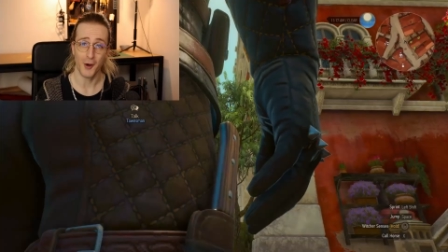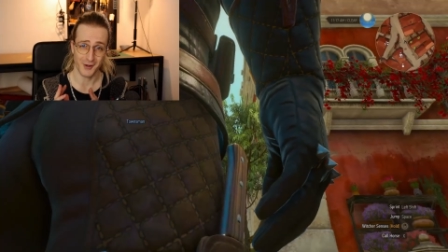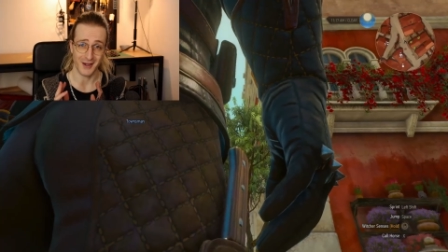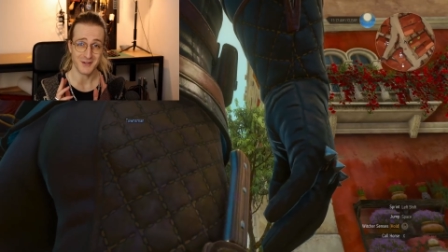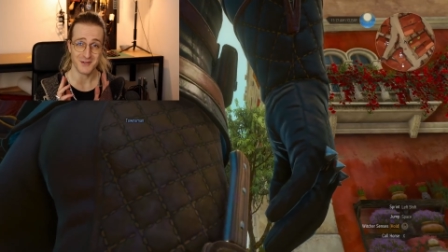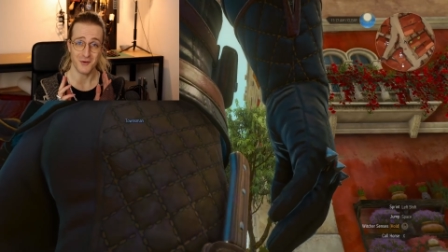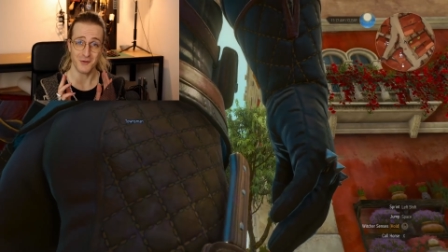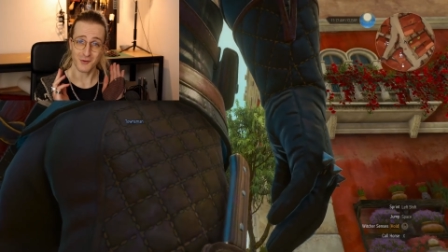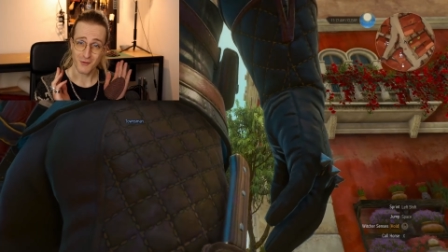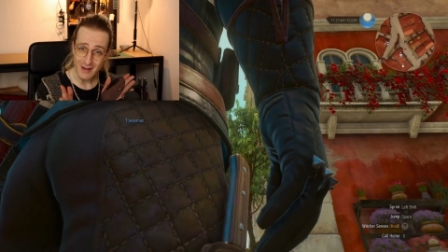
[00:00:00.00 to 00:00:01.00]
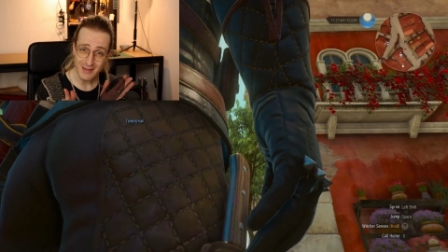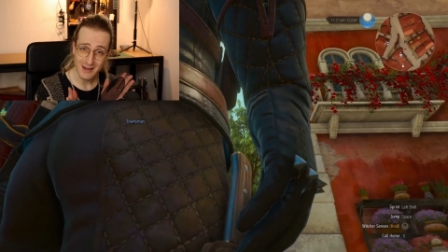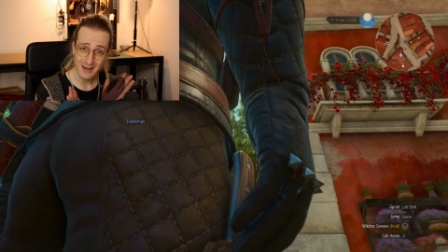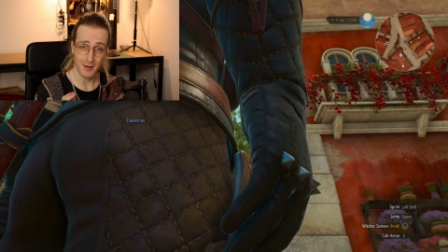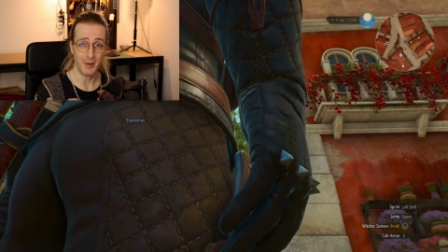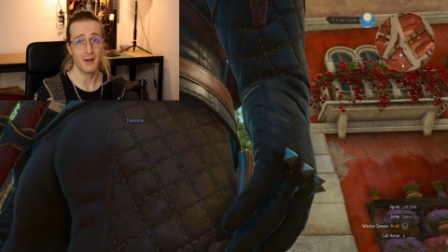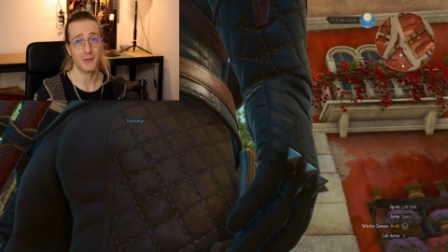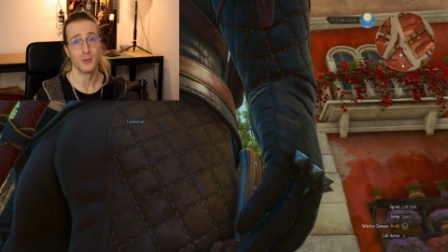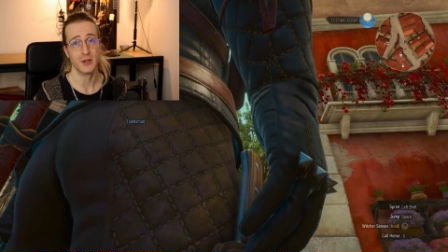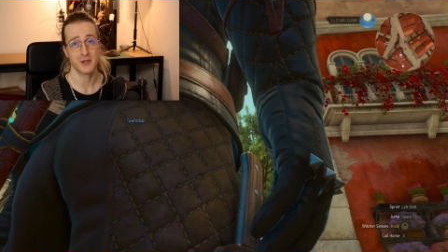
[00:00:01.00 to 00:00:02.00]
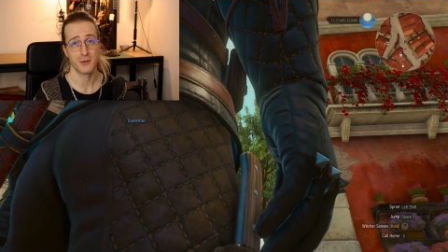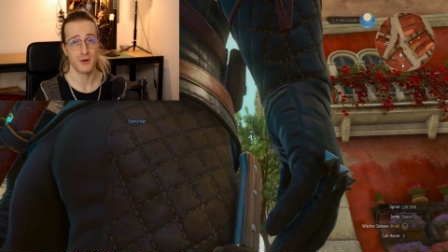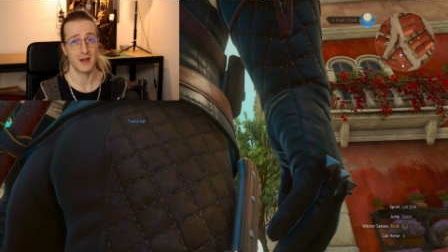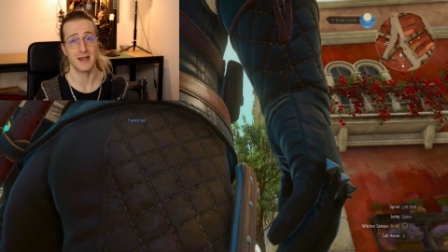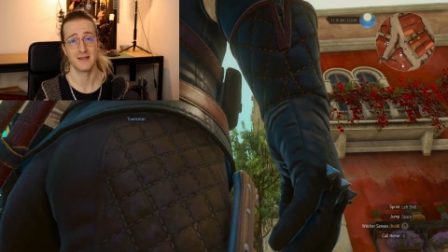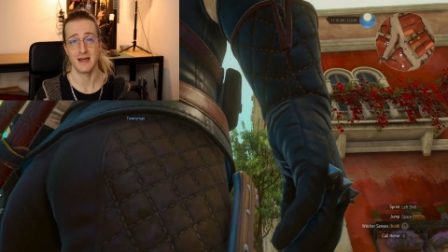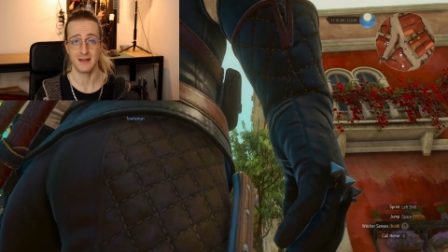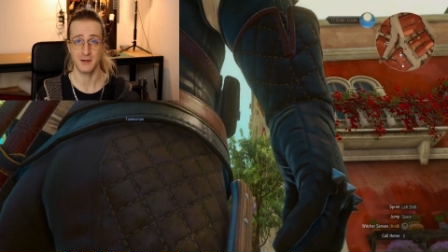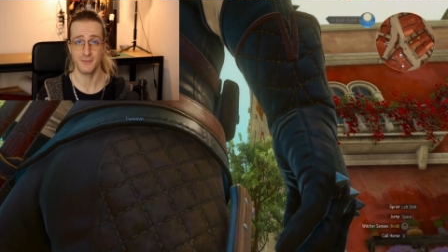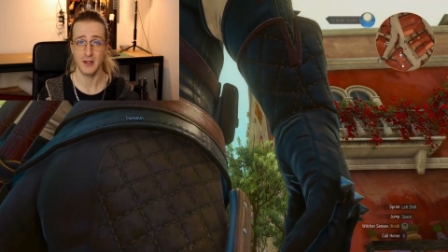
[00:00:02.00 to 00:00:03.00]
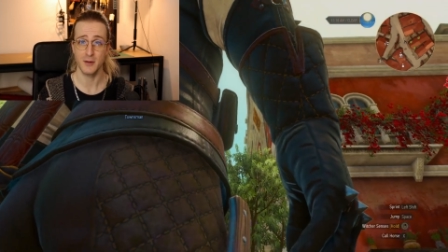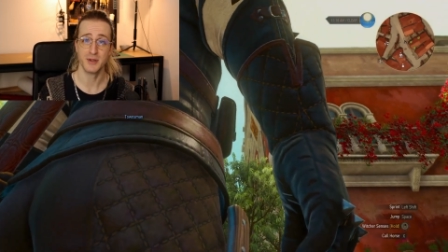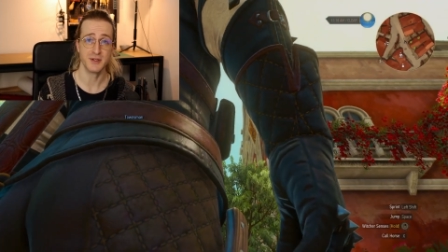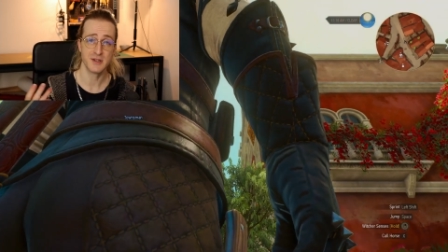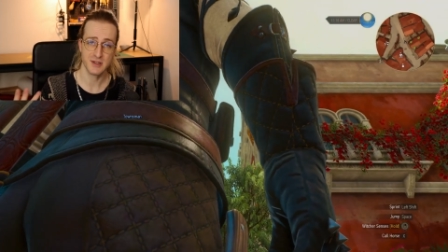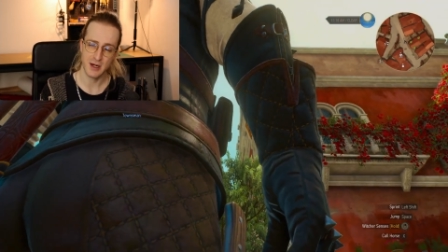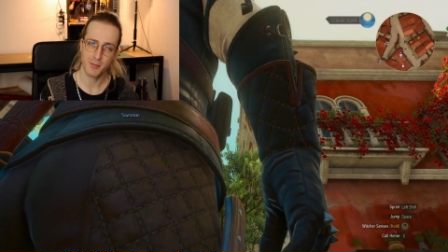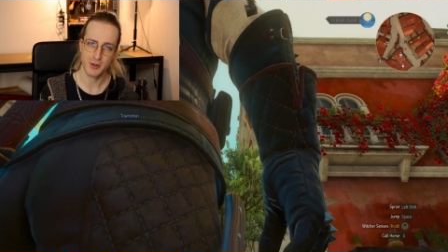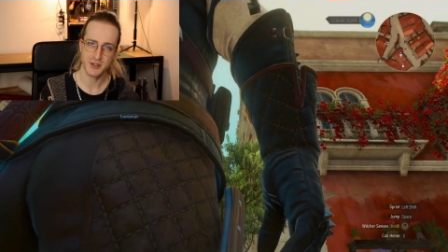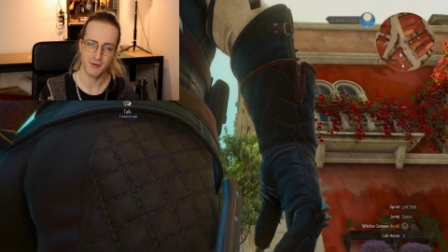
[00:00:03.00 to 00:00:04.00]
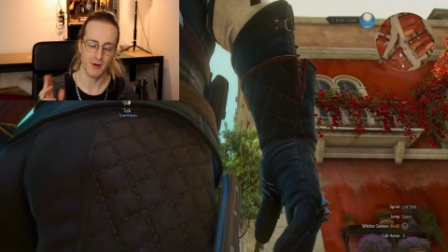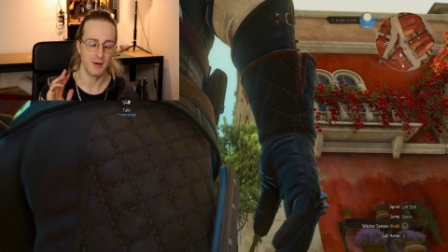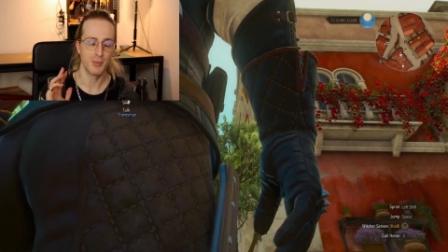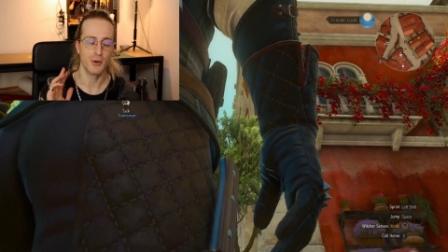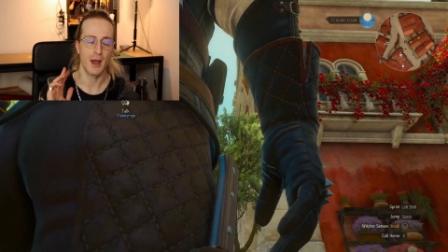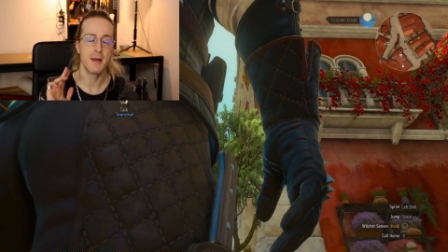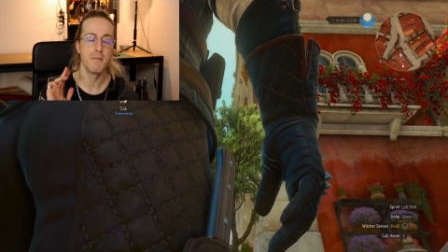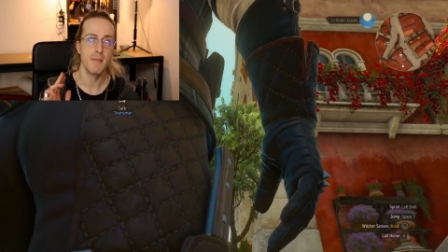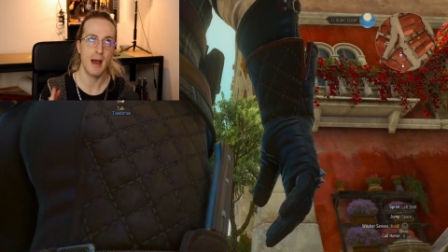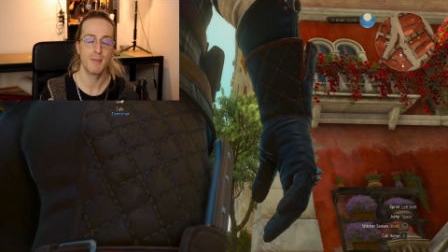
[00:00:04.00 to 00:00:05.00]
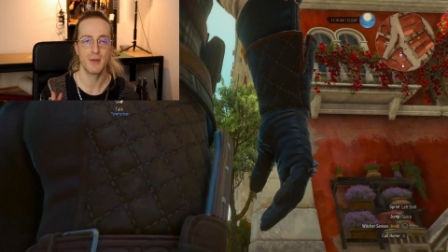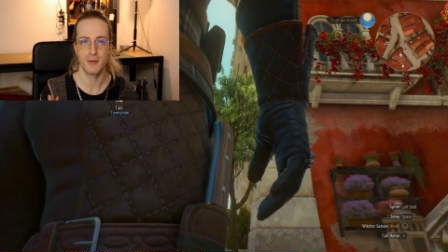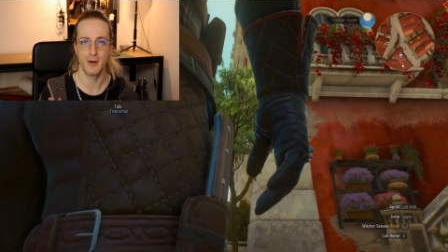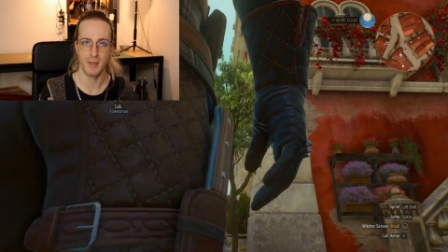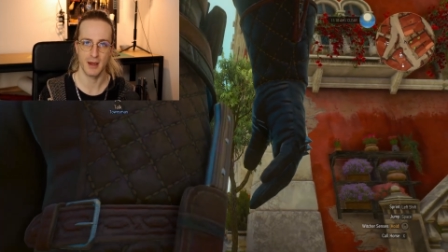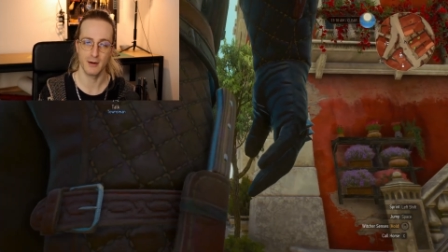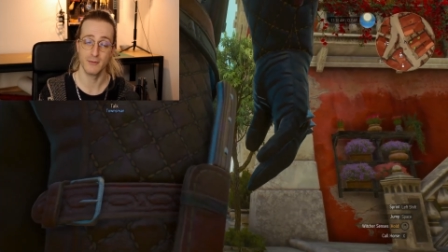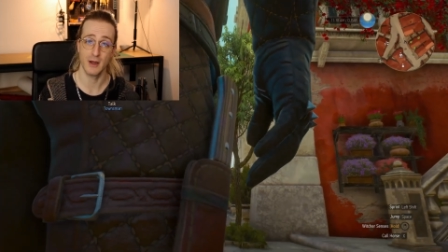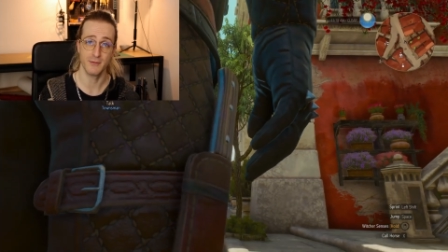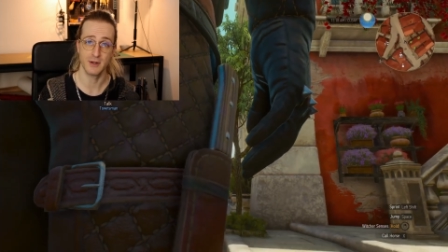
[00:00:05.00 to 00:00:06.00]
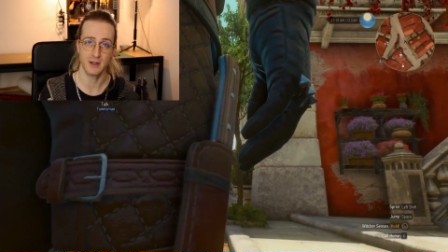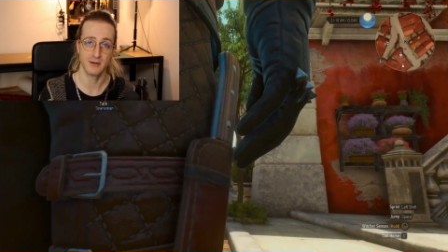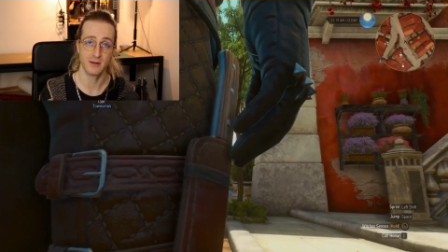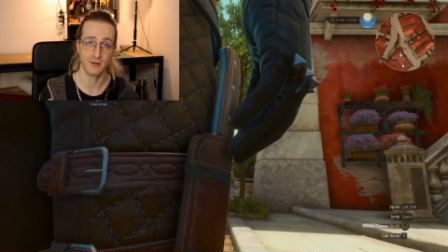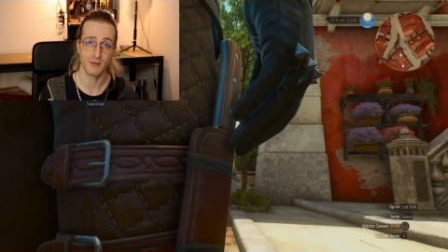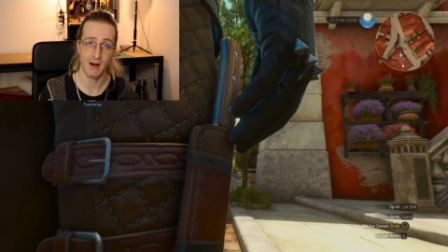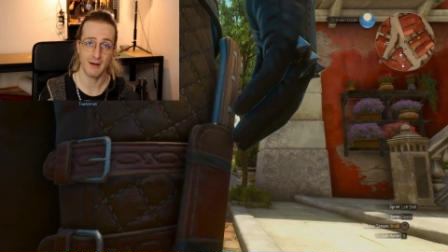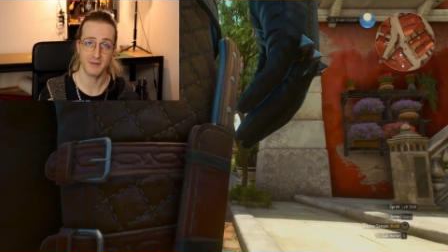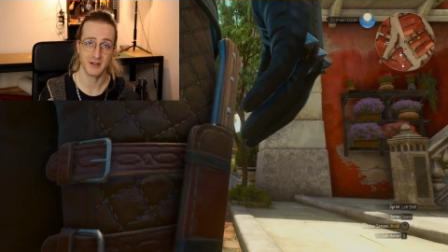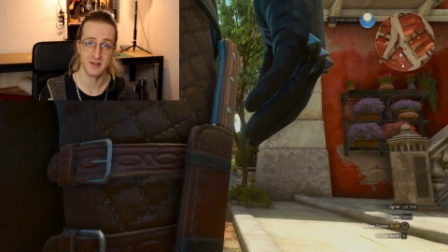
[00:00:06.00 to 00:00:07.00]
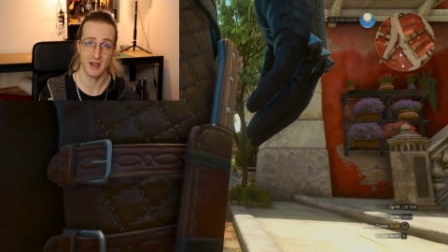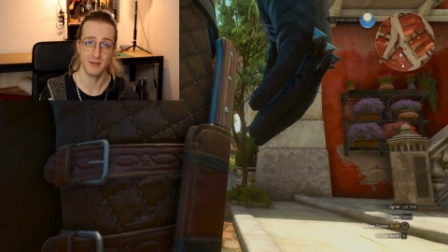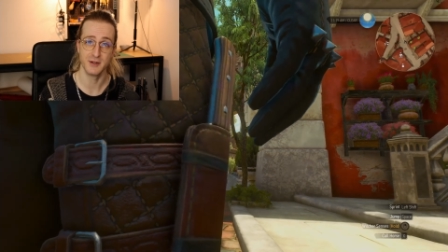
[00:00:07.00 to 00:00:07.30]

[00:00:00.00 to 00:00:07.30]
Okay, so the great thing about The Witcher 3 is that the developers, CD Projekt Red, put a mammoth amount of effort into the graphics and